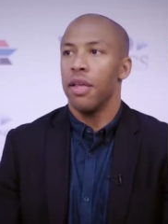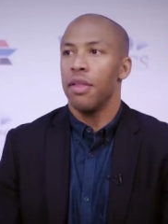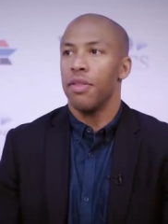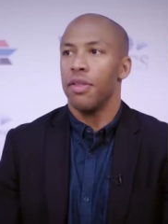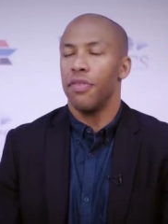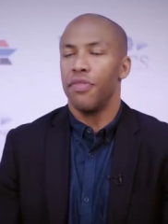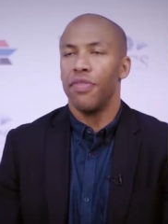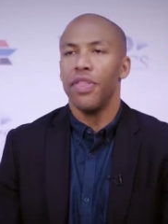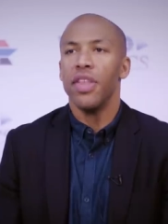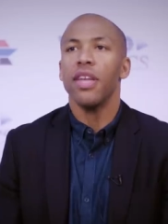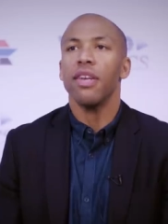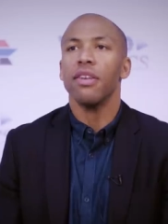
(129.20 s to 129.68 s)

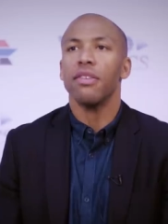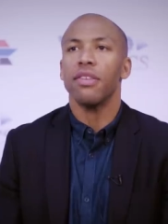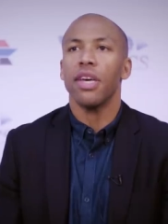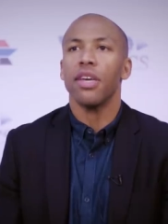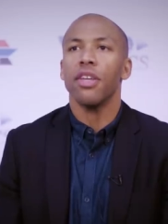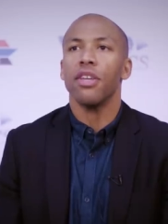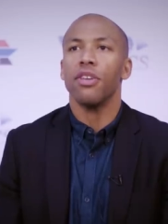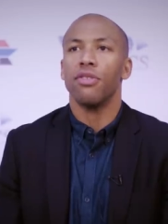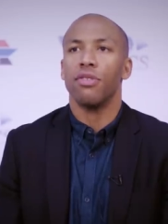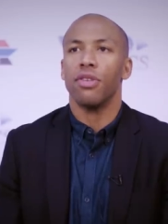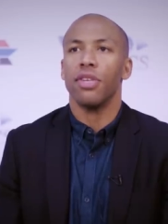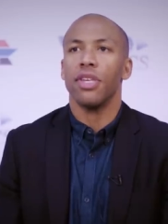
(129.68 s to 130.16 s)
the things
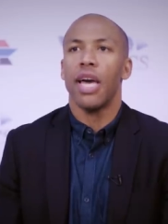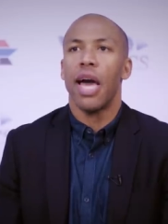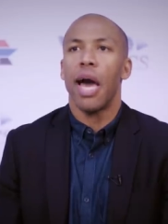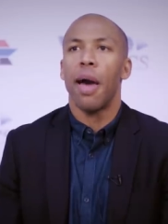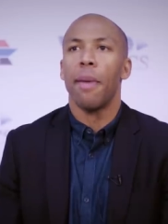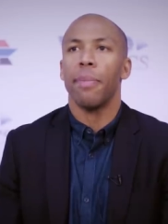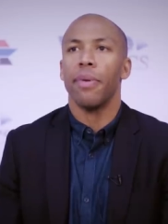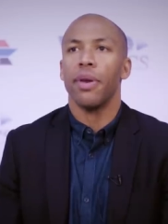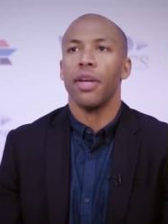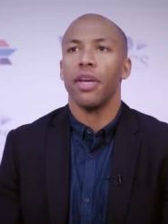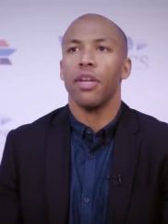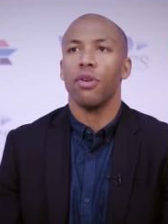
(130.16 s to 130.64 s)
that you see
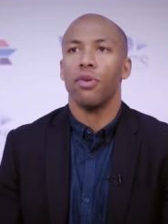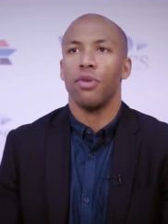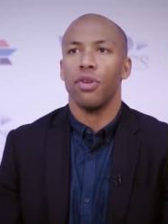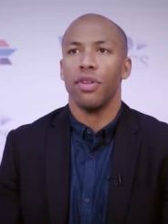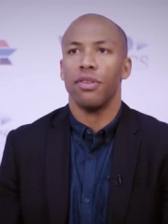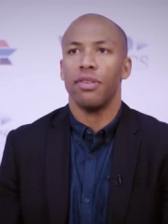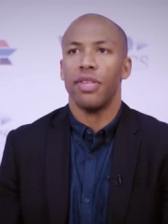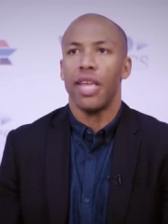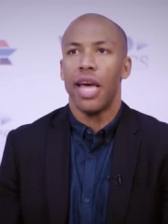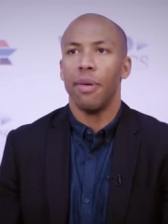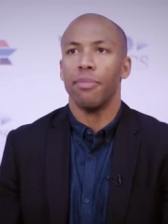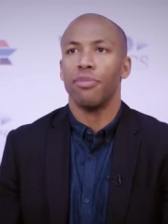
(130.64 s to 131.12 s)
happening on a
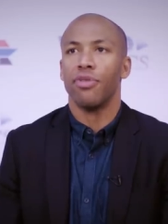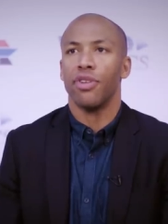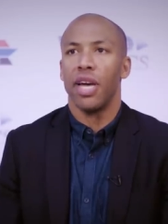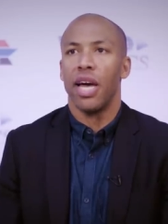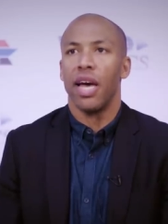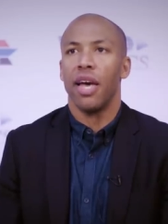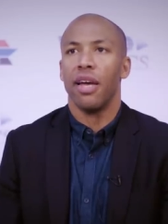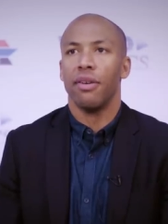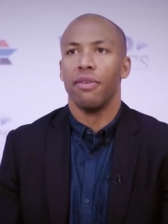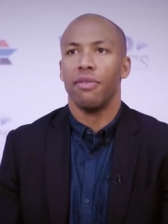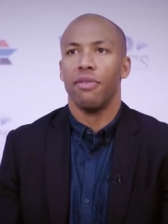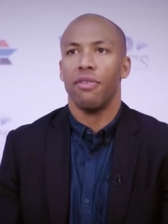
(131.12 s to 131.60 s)

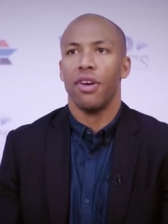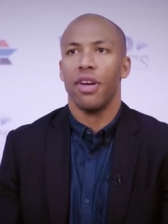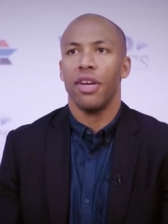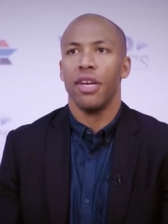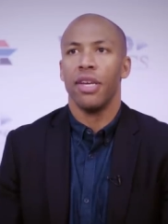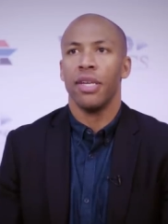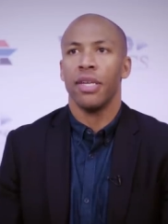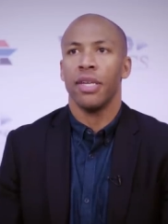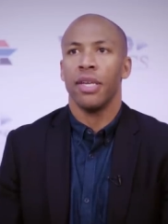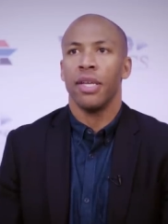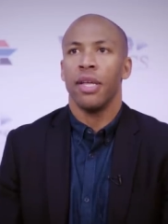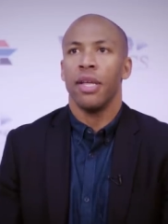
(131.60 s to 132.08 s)
Snapchat,
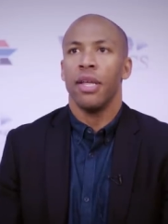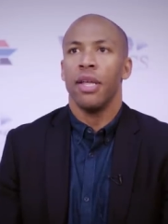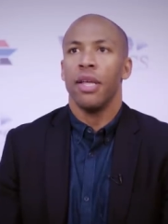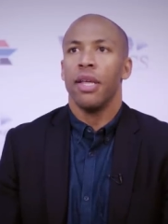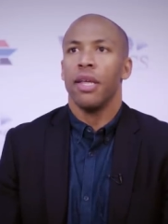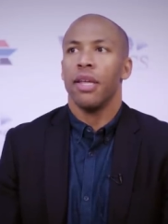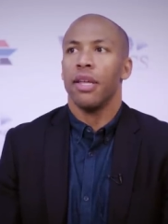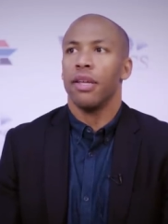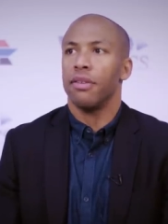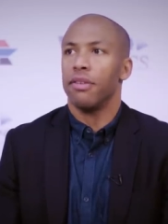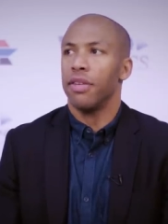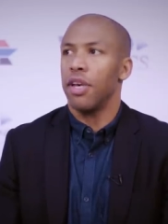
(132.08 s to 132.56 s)
right?
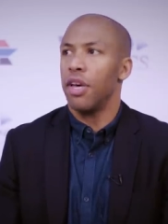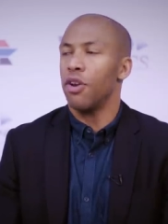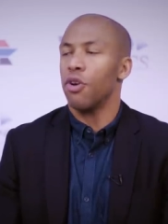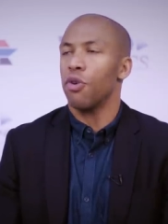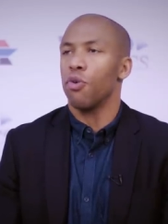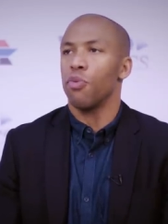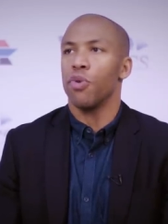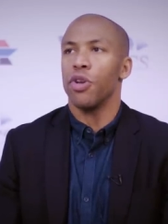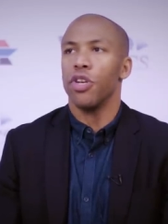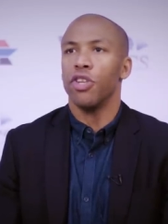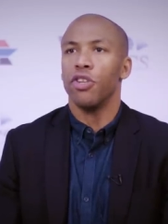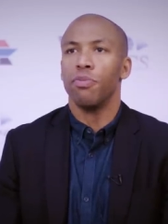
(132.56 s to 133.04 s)
Is that a
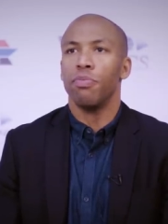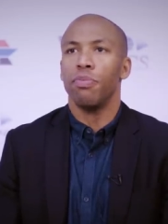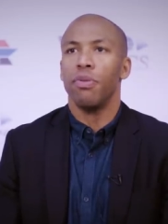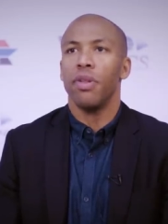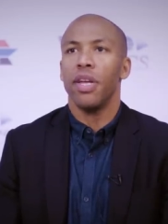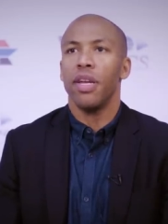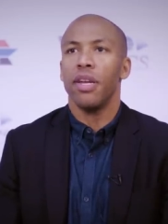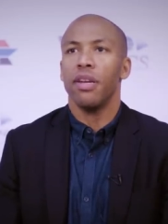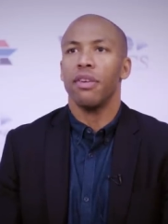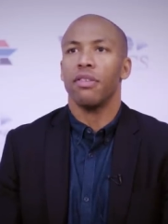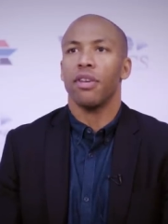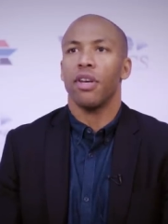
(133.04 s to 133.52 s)
reach
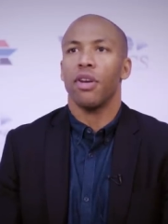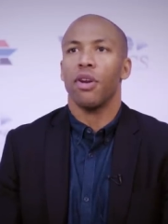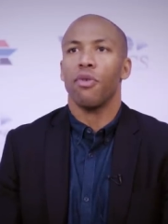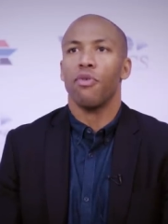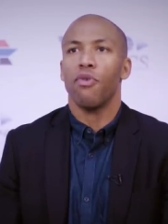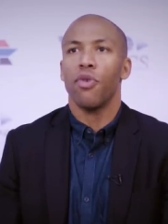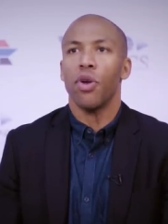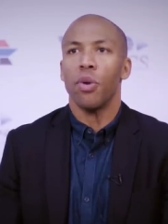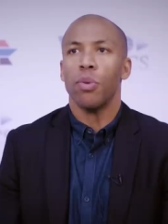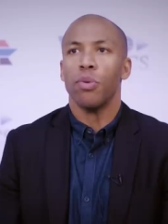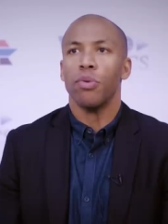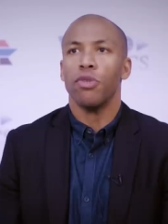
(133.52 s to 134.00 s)
play? Is that a
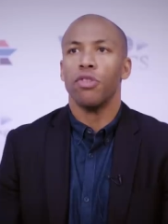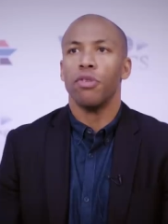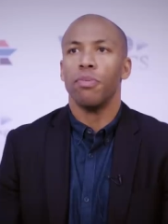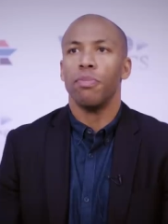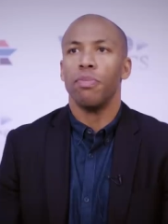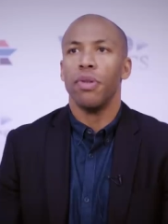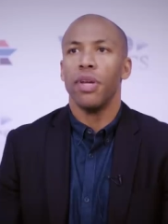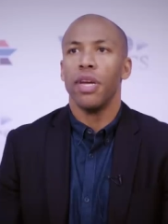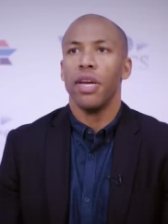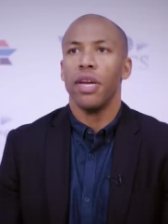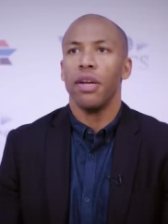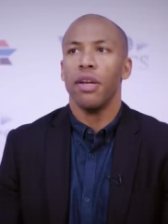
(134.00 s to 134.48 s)
frequency
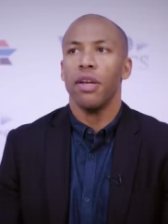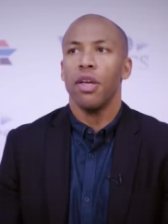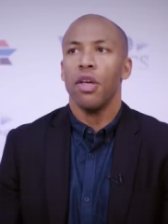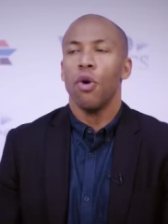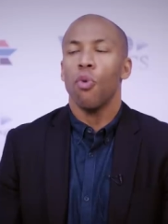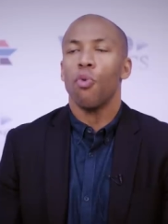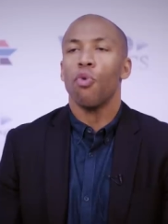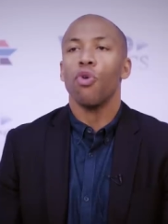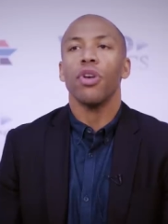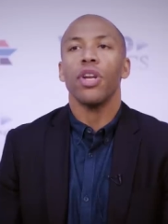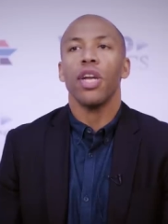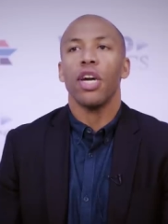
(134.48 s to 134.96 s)
play?
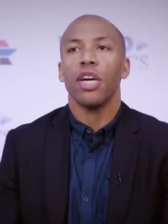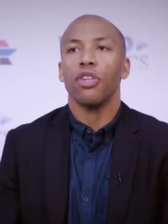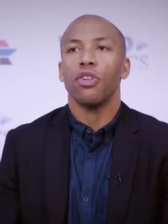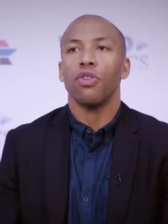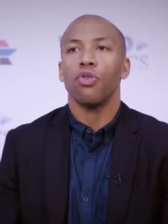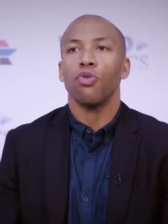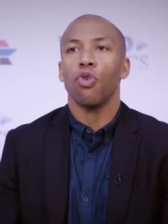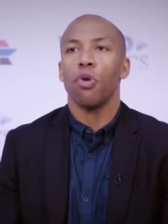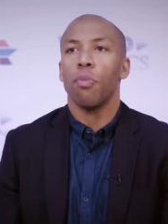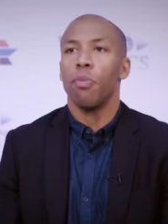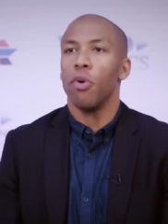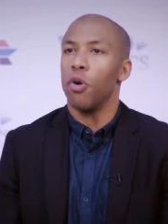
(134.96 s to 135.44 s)
We're not
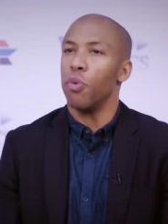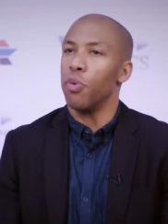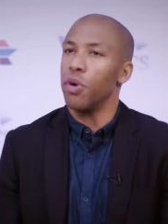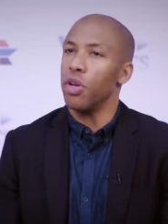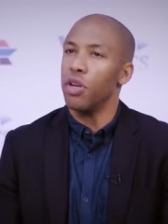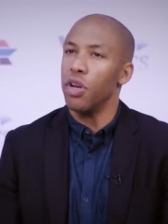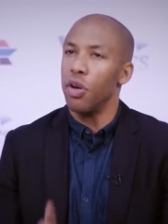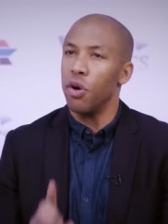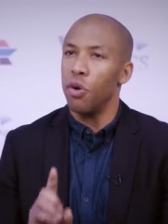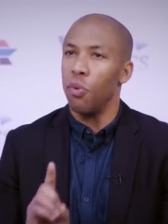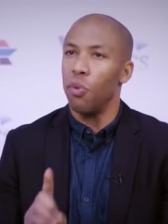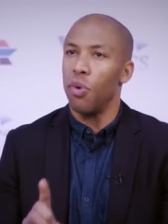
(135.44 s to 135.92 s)
sure, but we
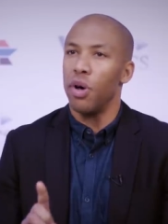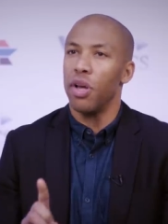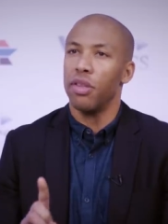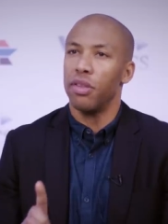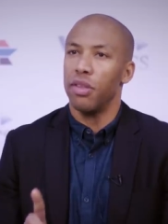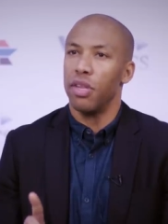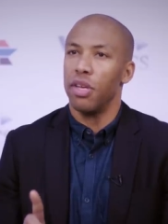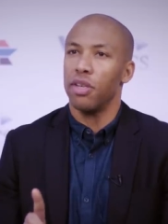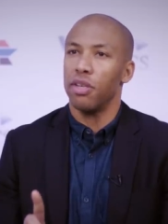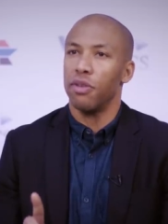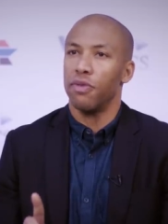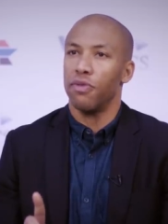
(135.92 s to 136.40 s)
know one
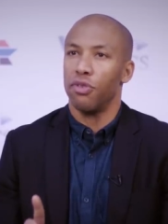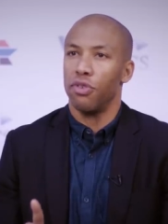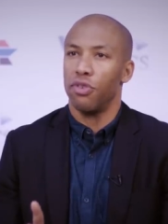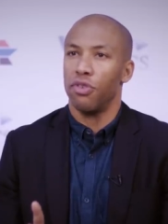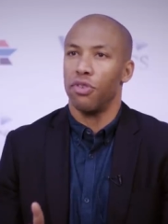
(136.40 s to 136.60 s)
thing's for